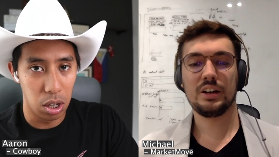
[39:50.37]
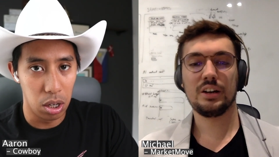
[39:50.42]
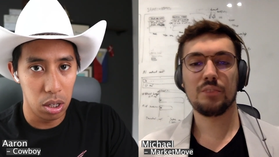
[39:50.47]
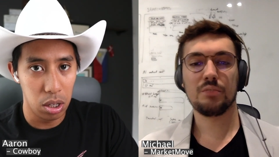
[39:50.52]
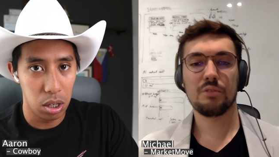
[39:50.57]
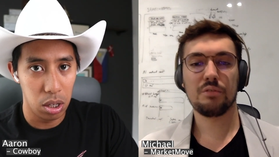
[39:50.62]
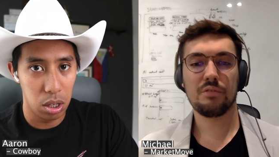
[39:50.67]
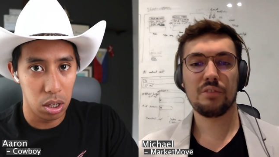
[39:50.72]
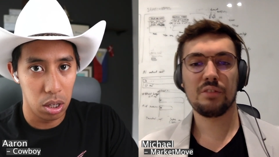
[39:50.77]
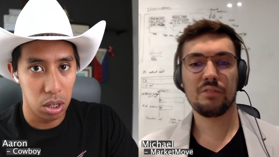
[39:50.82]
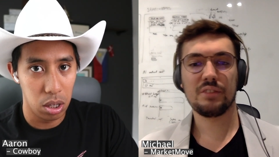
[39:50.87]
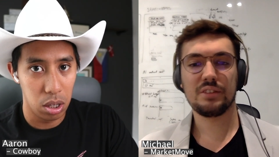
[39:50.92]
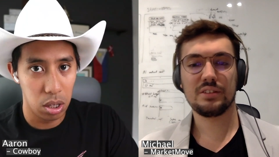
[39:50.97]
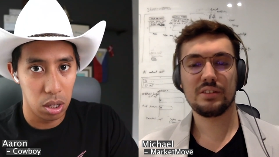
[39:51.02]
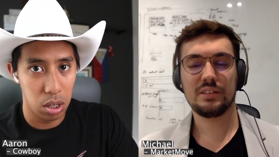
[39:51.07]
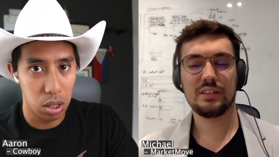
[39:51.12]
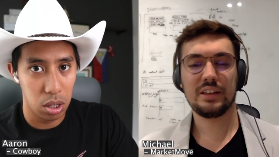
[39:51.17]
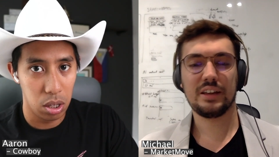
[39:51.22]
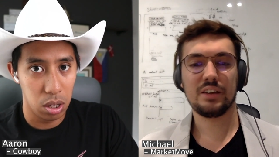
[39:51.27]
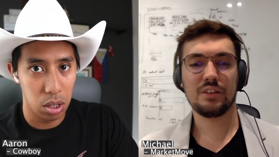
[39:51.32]
Speaker 1: we've invested
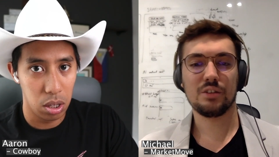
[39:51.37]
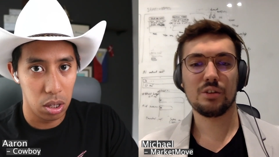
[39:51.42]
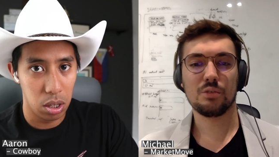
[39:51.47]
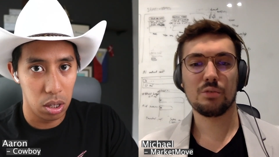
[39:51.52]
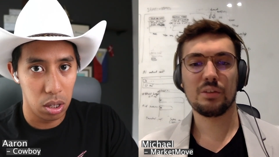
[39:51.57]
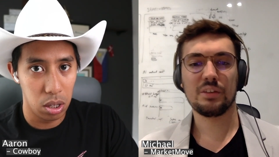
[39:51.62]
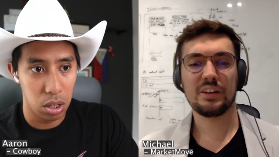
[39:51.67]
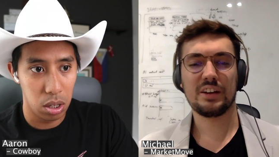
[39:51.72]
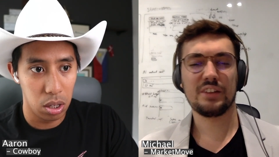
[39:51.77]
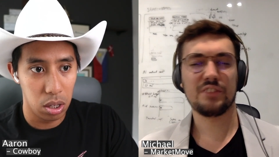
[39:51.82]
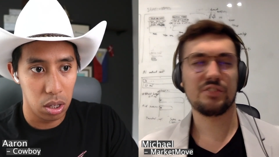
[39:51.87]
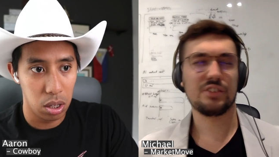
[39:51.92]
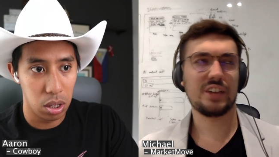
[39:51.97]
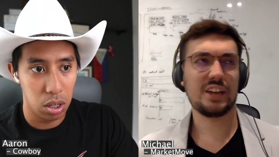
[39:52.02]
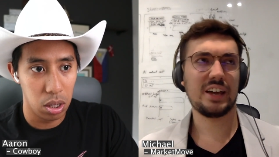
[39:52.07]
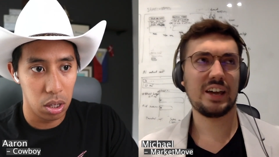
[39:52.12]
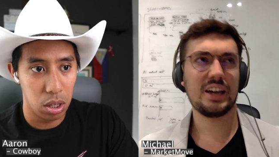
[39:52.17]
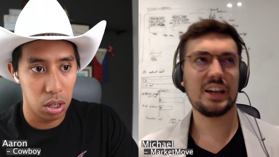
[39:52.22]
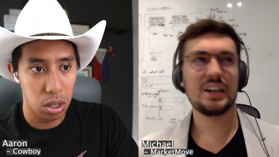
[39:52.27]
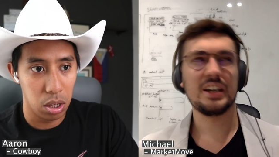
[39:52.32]
like,
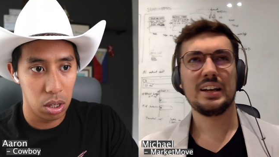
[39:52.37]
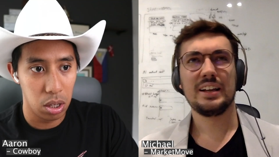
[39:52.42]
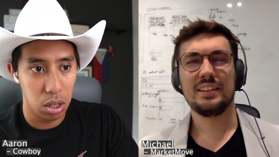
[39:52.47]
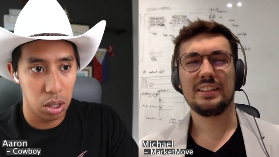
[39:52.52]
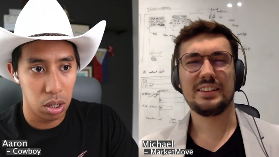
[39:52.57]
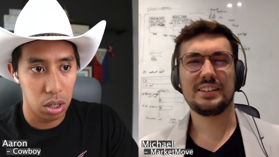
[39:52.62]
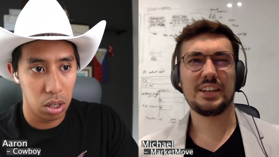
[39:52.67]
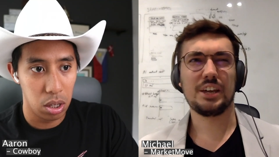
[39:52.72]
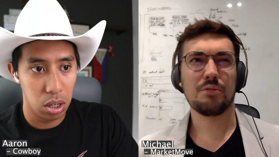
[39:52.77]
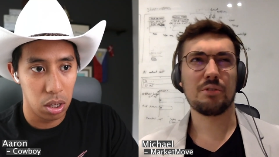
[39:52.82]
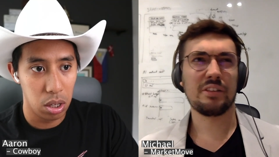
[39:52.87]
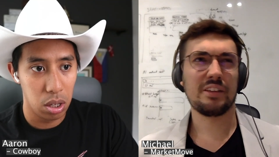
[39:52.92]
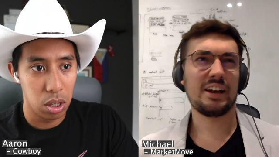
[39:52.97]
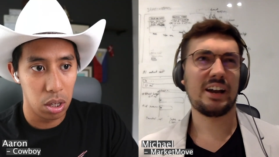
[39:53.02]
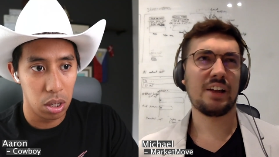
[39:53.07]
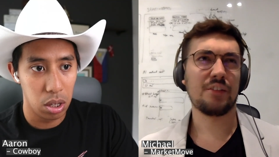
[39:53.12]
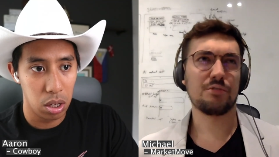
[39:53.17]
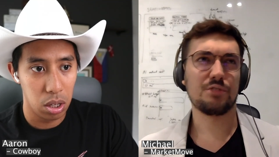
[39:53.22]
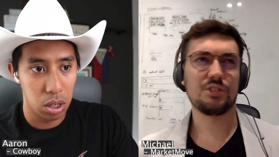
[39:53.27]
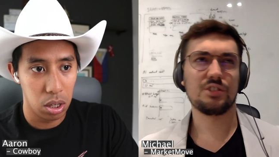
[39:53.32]
100K, let's say
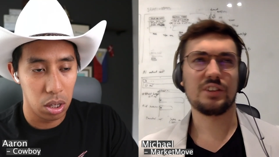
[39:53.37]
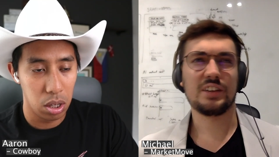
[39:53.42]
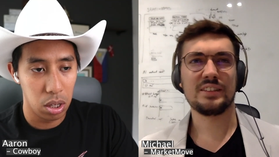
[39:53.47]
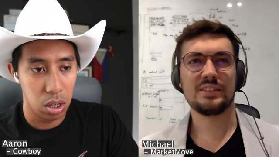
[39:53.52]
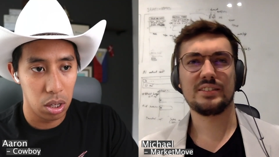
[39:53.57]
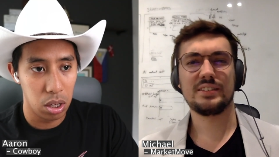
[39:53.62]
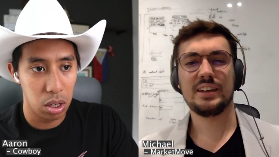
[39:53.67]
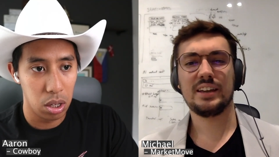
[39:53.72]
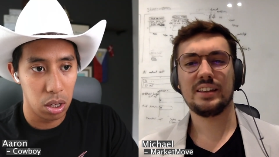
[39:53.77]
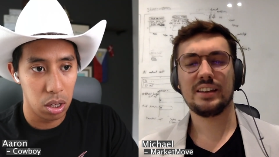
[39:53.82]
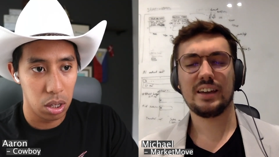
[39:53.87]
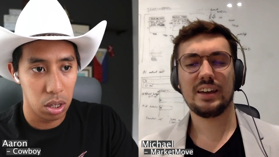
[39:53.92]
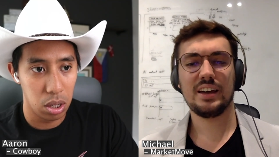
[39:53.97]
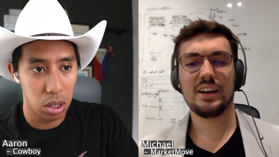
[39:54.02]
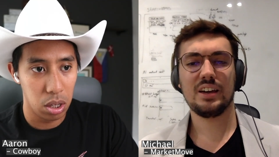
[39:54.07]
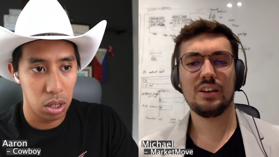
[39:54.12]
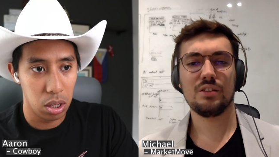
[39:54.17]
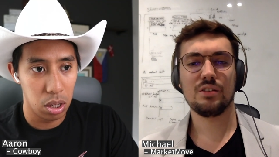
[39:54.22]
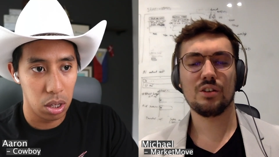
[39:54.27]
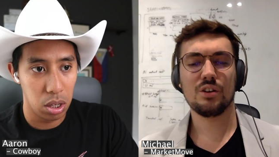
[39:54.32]

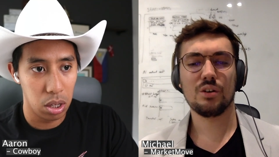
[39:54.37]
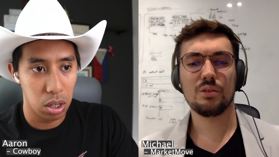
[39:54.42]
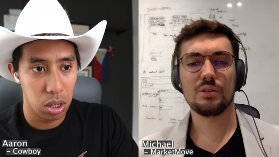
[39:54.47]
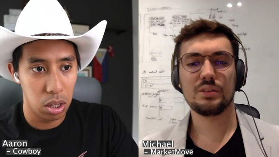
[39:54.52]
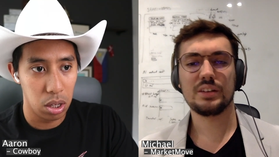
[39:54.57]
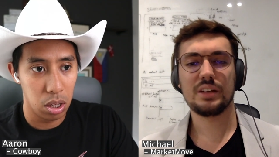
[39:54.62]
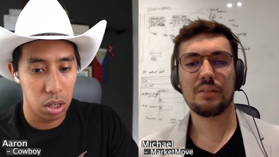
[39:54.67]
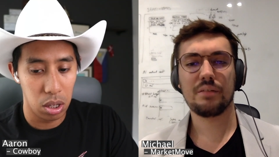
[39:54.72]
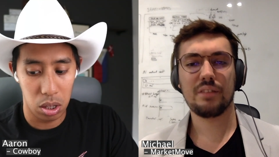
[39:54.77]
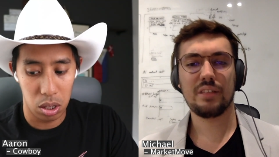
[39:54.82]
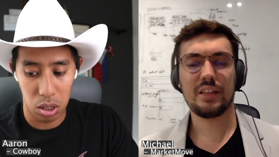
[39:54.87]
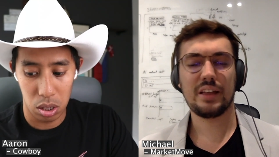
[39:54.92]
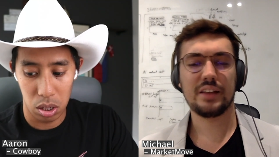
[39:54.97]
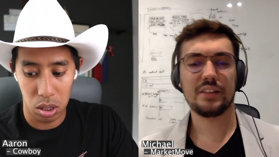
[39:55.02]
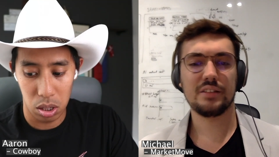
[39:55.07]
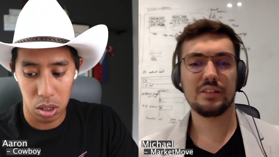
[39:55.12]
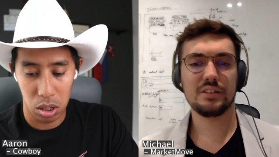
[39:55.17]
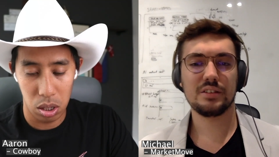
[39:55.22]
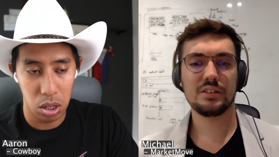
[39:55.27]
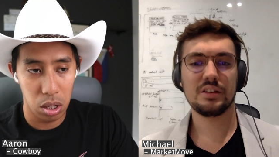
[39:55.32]
110K, something like
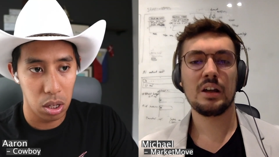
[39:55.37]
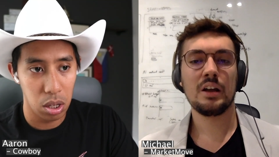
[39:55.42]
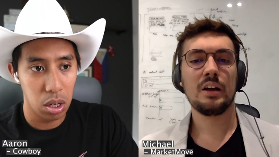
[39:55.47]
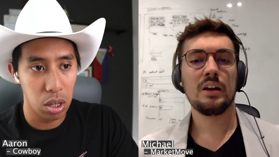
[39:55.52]
this